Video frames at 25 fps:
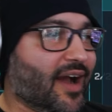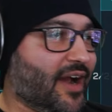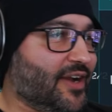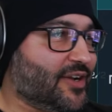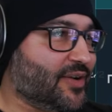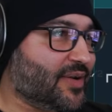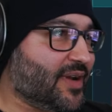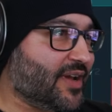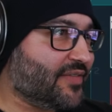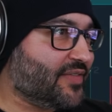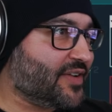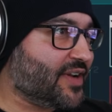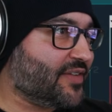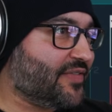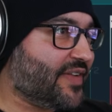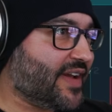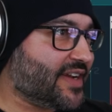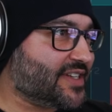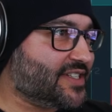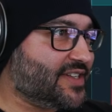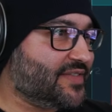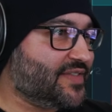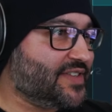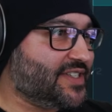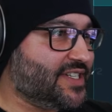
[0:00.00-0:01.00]
don't have enough
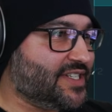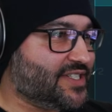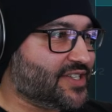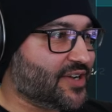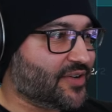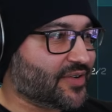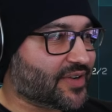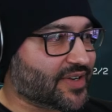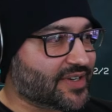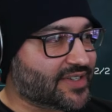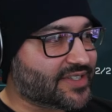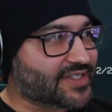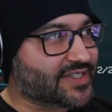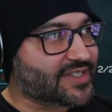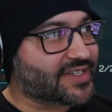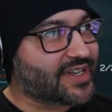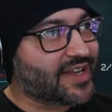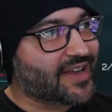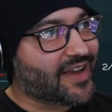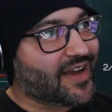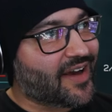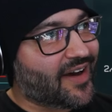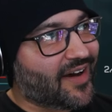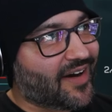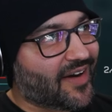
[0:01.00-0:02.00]
activity tokens.
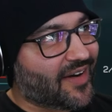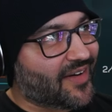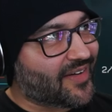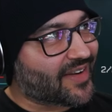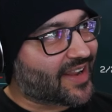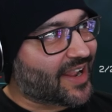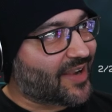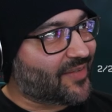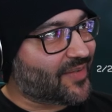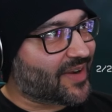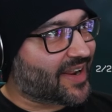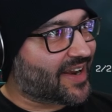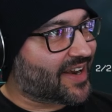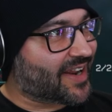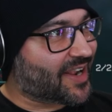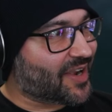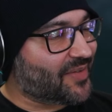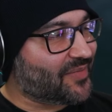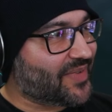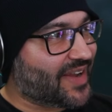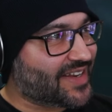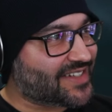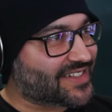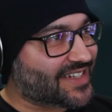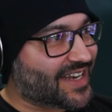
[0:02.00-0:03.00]
Ah, okay, we're going to come
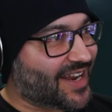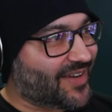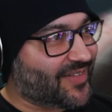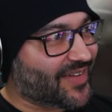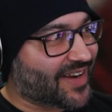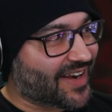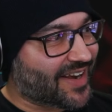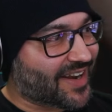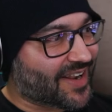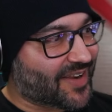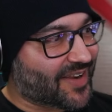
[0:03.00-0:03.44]
back to that. We're going to come